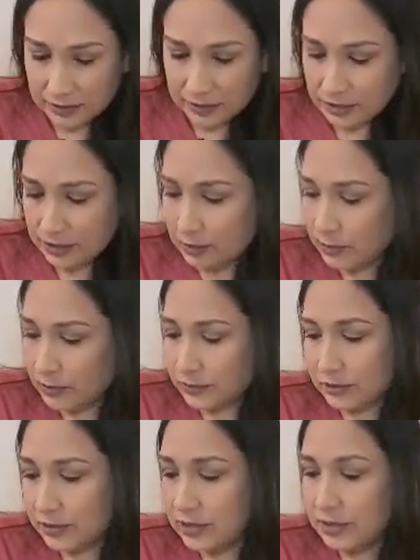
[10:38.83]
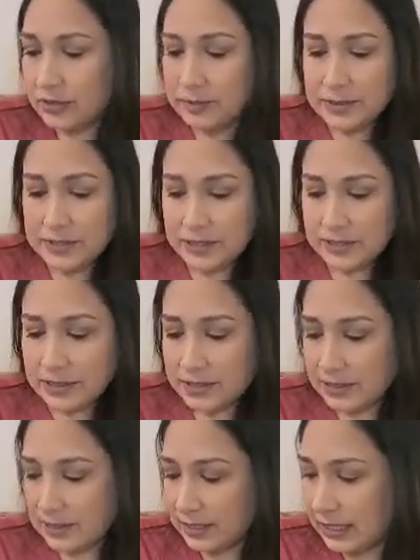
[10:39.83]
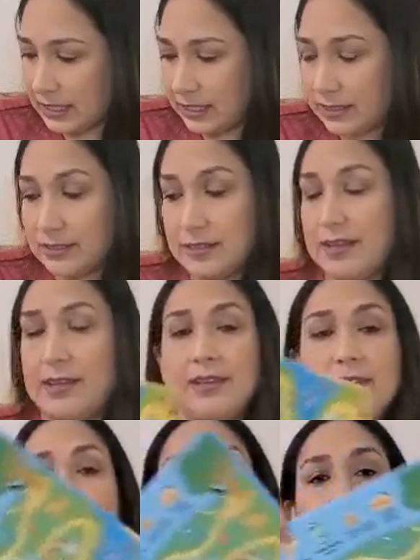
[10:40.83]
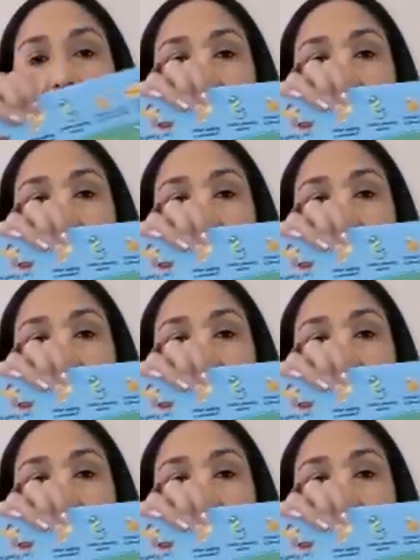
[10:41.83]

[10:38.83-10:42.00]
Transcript: She looks for the objects and yeah, it's really